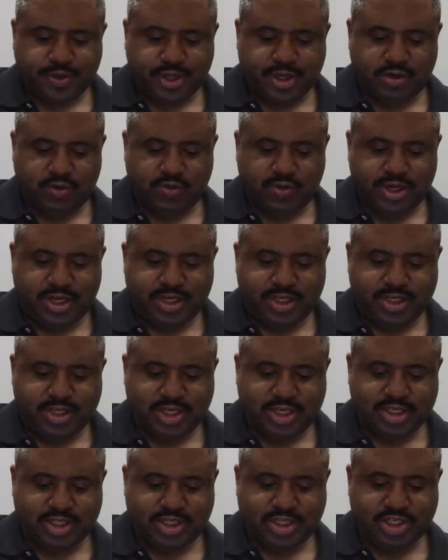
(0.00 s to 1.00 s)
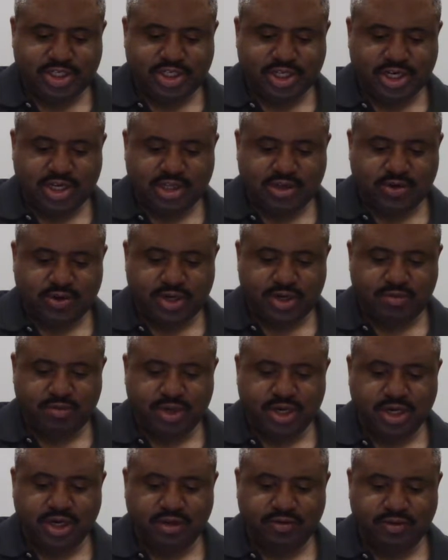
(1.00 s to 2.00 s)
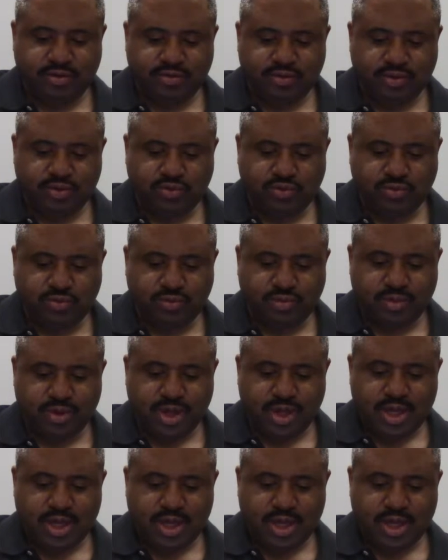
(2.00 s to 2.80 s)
and the wings touched each other in the middle of the room.